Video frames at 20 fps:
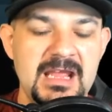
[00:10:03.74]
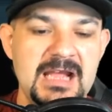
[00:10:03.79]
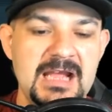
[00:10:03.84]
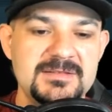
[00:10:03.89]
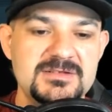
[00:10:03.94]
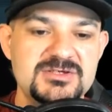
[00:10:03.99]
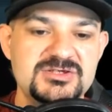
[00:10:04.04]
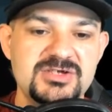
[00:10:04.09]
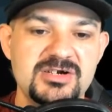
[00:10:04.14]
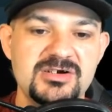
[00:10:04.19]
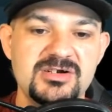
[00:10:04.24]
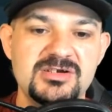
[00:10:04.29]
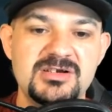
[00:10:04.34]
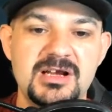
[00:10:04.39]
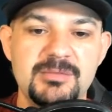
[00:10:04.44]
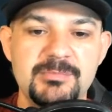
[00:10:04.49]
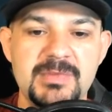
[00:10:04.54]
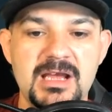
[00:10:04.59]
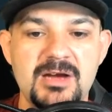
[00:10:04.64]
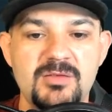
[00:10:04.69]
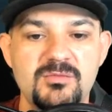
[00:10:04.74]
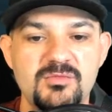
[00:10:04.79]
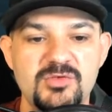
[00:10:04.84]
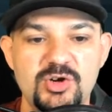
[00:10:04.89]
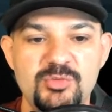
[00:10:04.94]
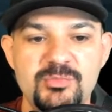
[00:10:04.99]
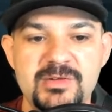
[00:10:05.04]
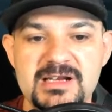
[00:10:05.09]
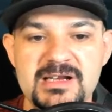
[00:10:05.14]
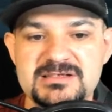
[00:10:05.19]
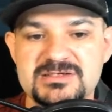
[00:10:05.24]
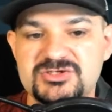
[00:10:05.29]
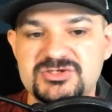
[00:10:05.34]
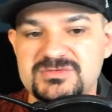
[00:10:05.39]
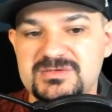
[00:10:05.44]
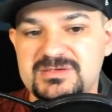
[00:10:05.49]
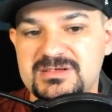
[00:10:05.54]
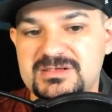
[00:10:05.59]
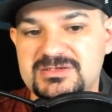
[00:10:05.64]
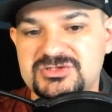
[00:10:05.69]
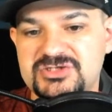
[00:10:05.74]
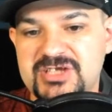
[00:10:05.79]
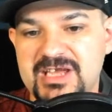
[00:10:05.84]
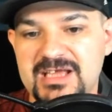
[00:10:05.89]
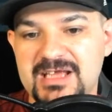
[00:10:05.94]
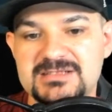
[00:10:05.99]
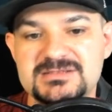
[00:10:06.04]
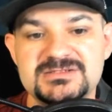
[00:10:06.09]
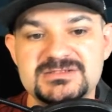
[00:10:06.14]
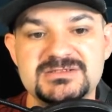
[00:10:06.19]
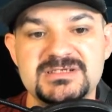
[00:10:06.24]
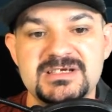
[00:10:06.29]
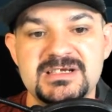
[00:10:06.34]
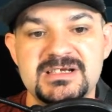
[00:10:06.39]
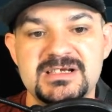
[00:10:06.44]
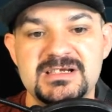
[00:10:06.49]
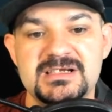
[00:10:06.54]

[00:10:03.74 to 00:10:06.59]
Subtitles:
At the start of combat, Romud has a chance